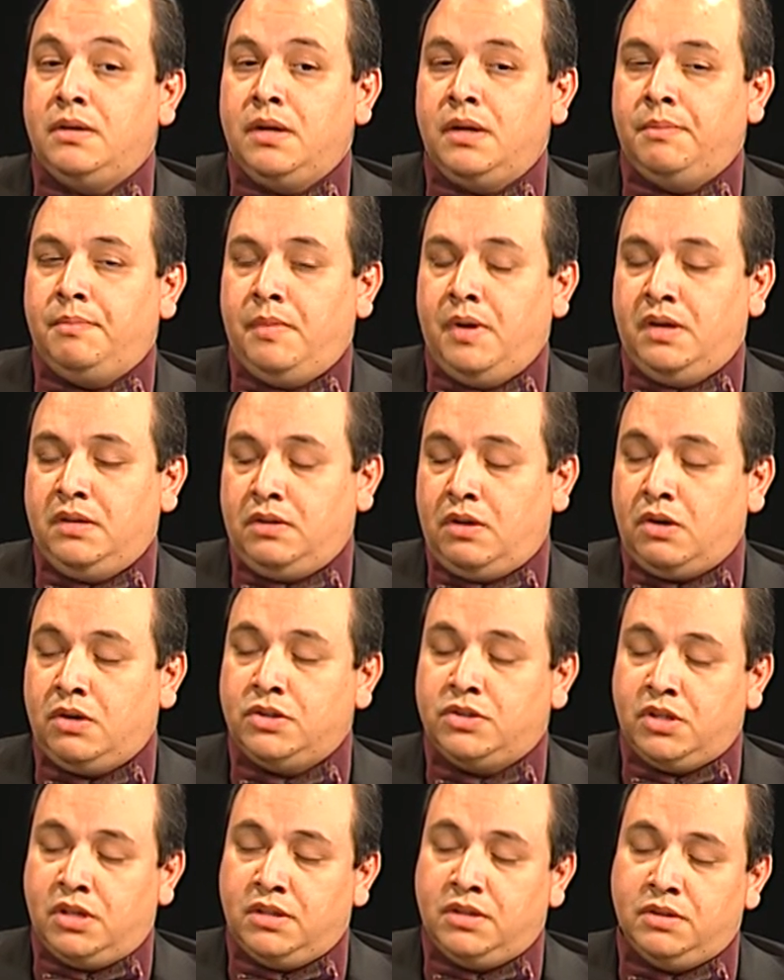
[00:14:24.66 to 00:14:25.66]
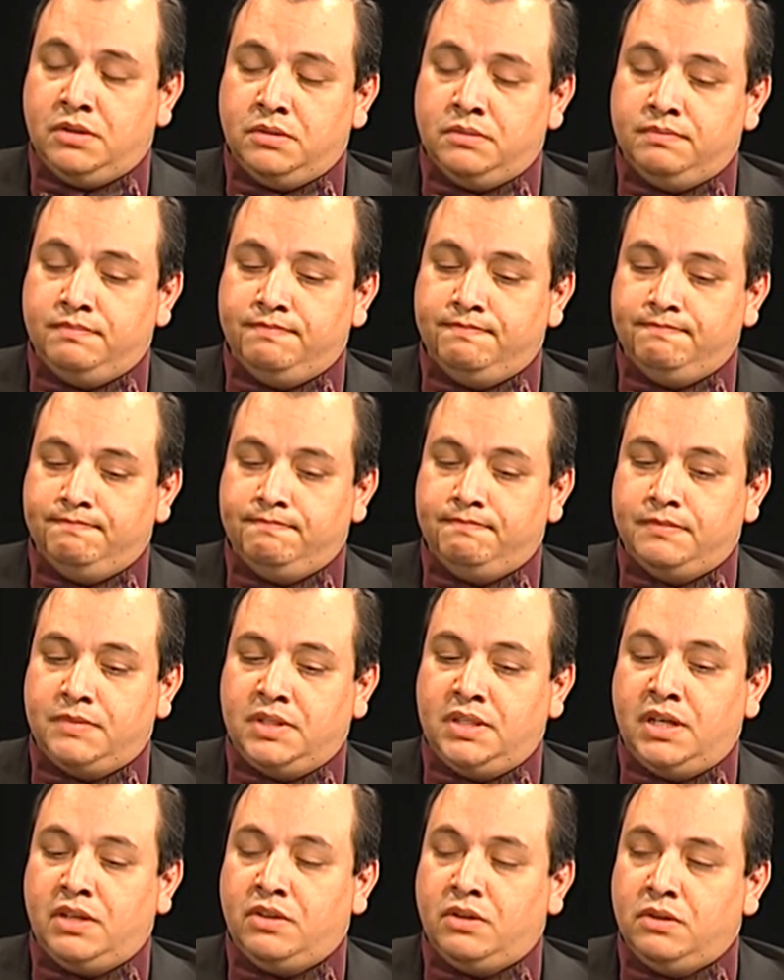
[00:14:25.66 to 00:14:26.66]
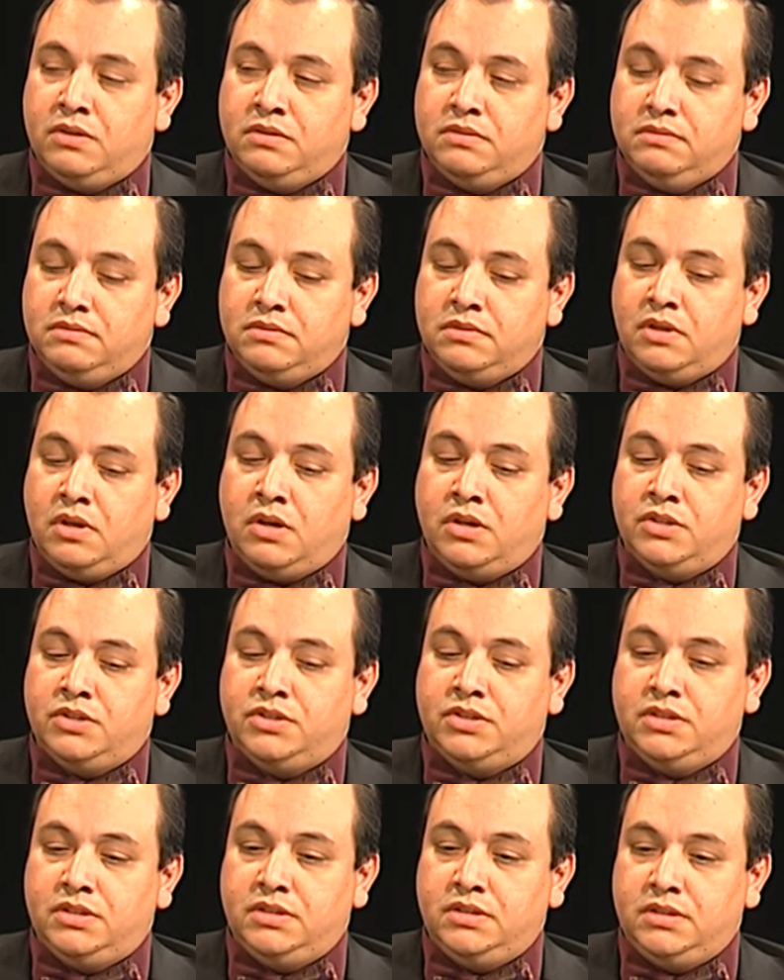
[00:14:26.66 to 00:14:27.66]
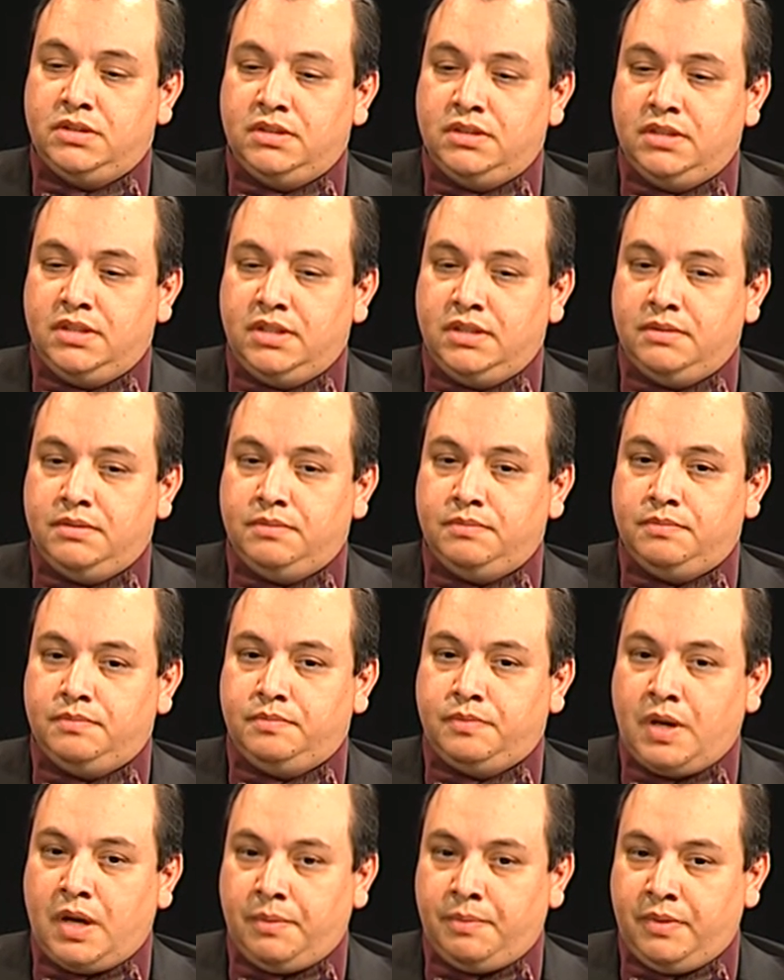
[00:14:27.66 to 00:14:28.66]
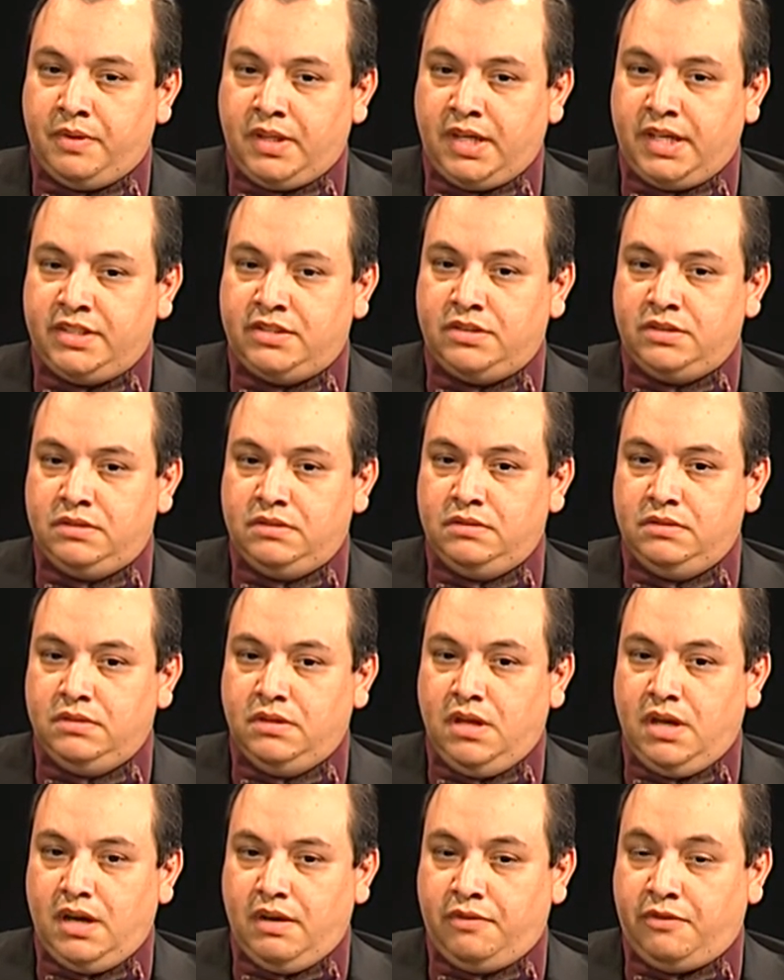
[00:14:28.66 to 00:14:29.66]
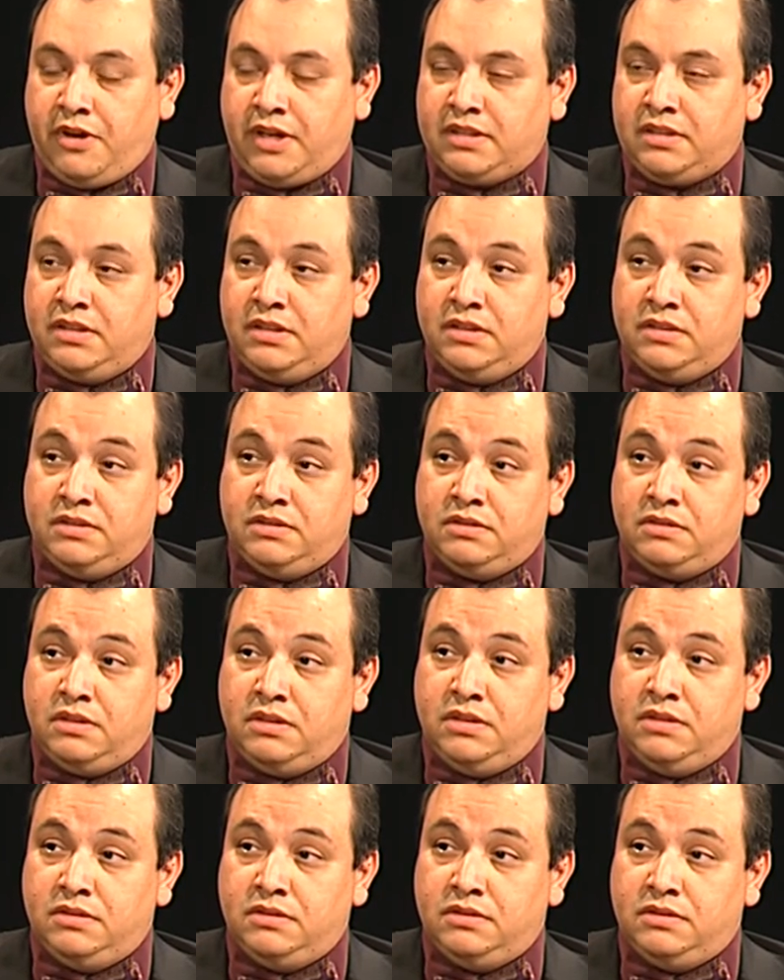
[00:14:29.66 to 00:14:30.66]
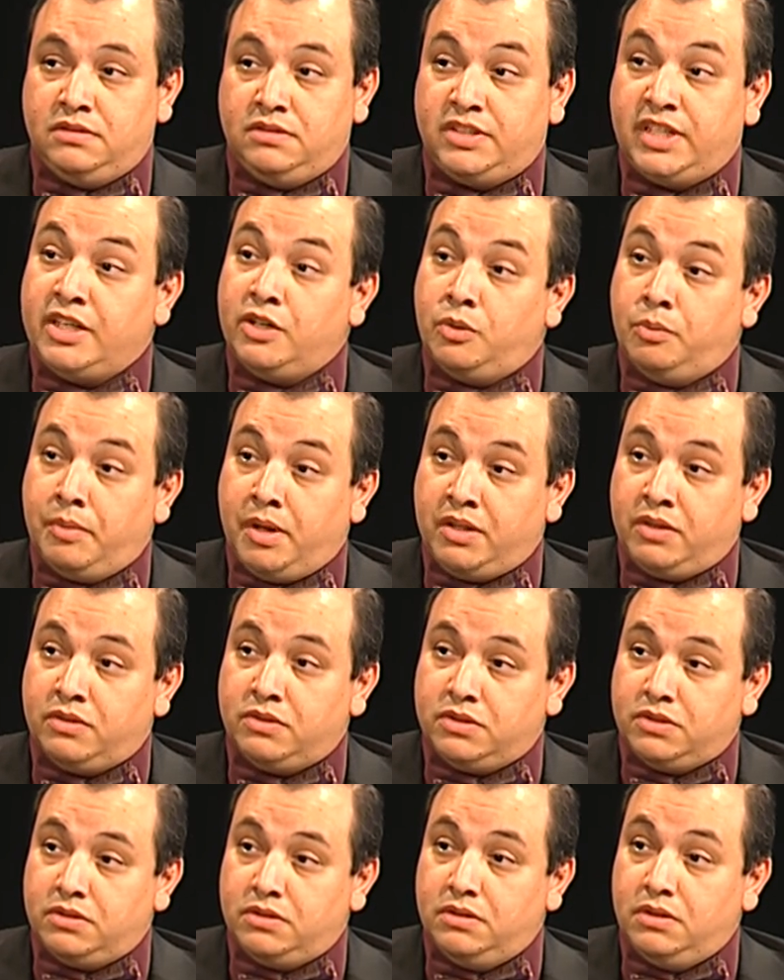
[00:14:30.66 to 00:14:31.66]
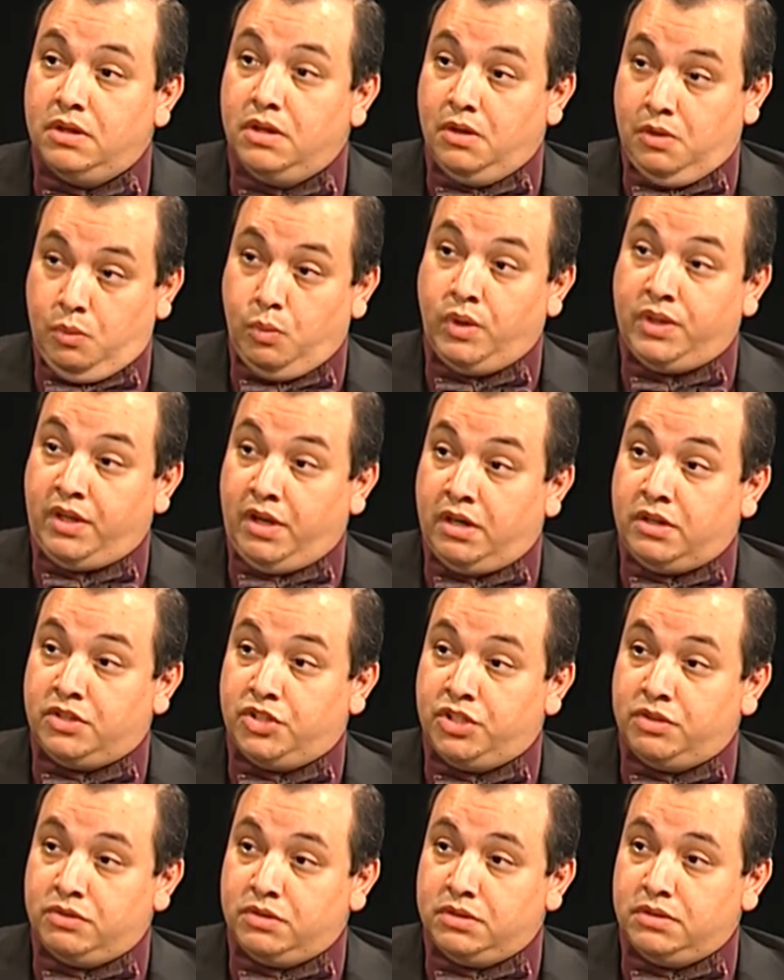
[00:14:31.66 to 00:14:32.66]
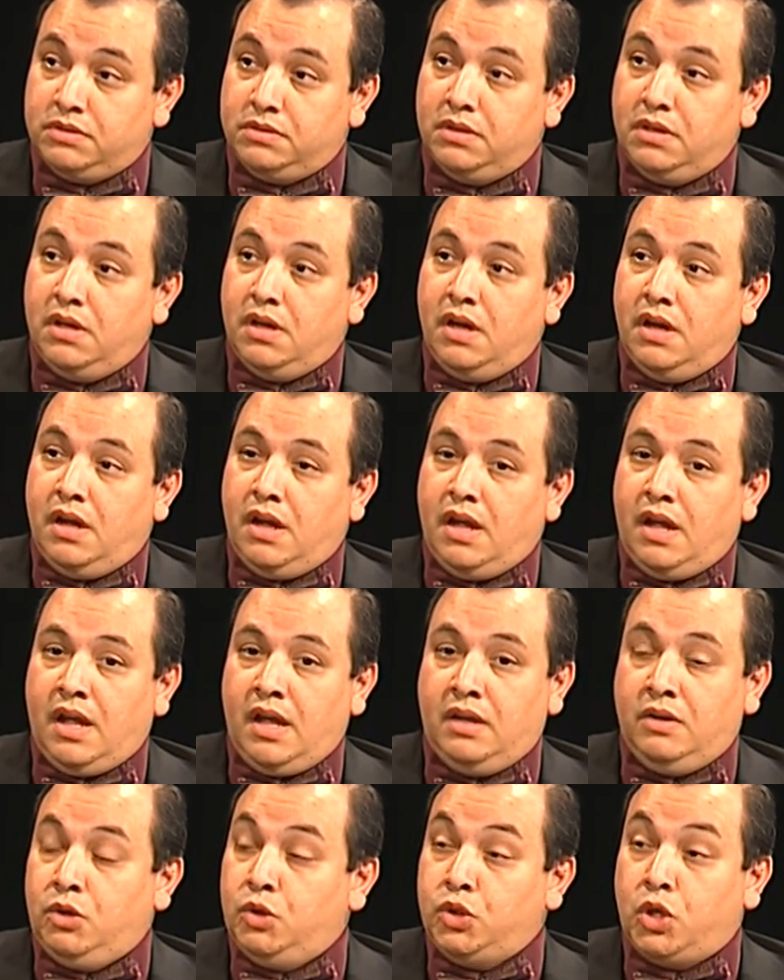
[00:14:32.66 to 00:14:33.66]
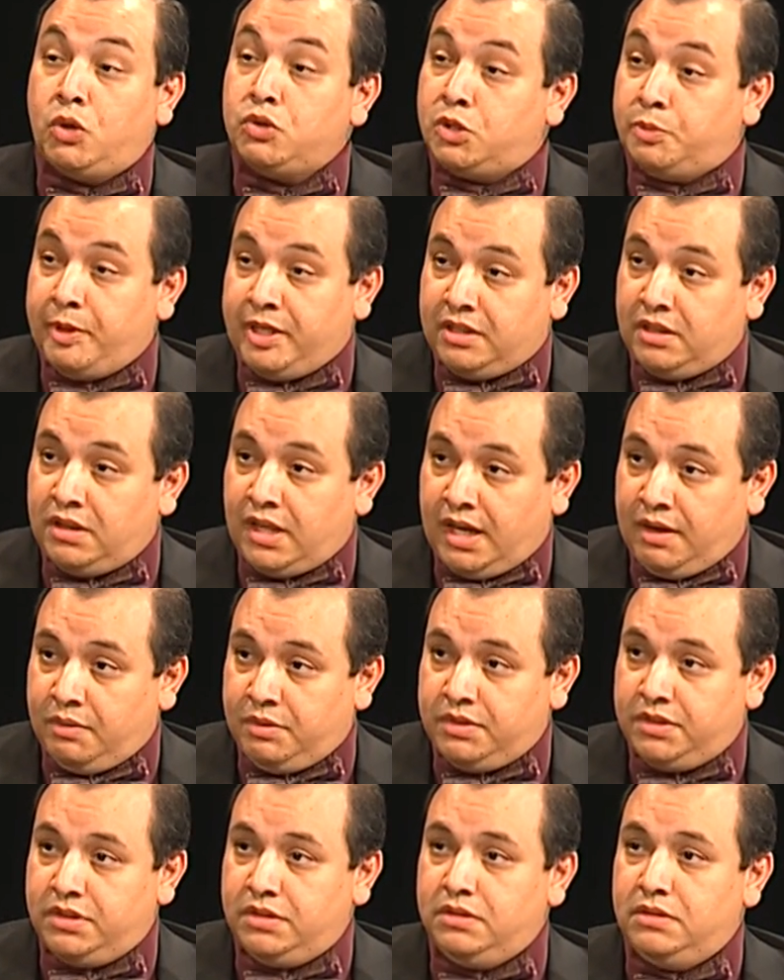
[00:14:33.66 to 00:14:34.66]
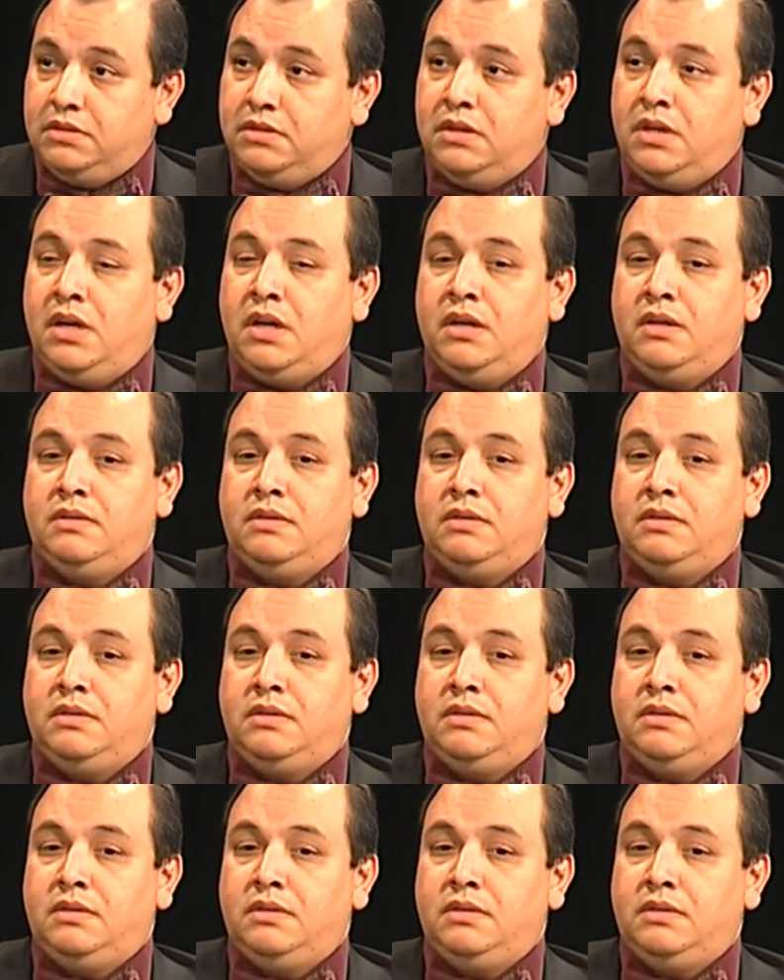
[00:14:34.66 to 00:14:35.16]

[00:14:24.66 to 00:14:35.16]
a, a, large other, another large uh, population affected is, is single mothers with young children. Okay. Who don't speak the language, uh-huh. uh,